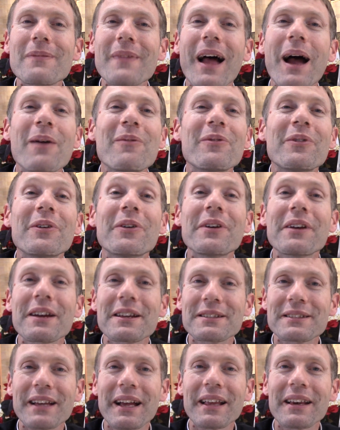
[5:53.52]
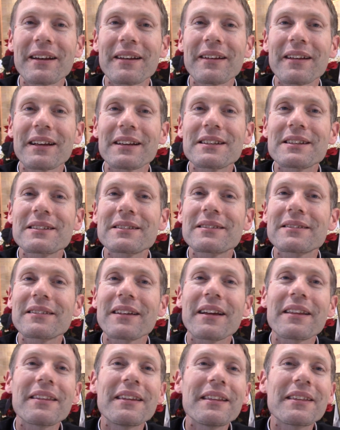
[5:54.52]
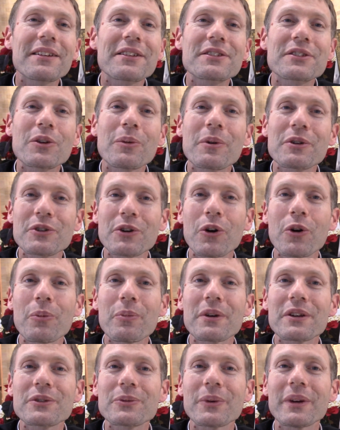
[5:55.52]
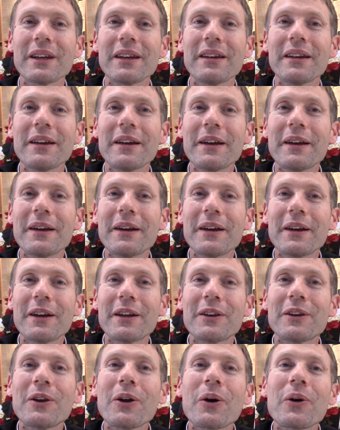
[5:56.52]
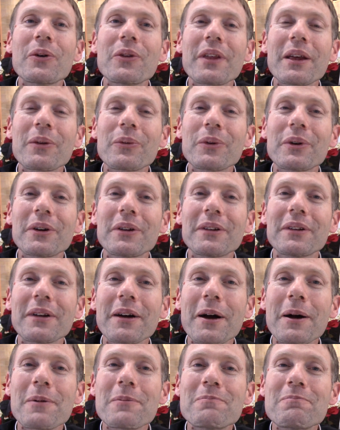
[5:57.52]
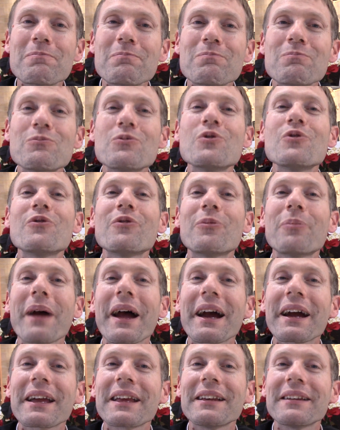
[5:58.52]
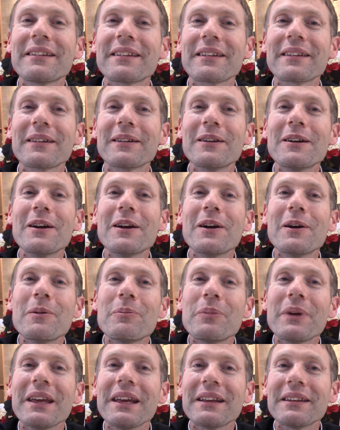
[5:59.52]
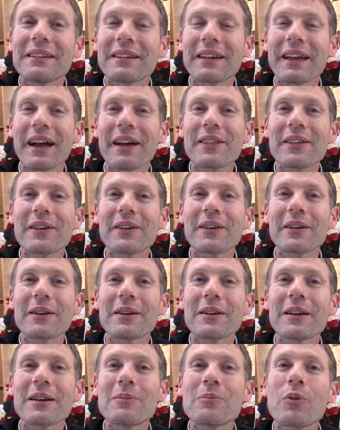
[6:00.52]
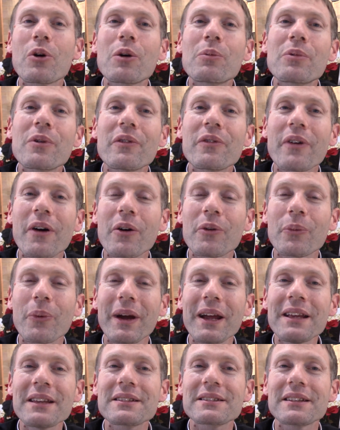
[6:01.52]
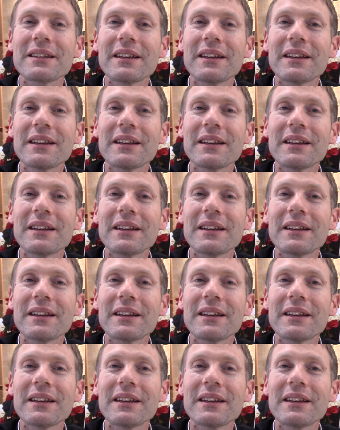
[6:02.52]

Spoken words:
I'm very excited. I think there's so much hope as we know that we'll move back into being together in more profound ways,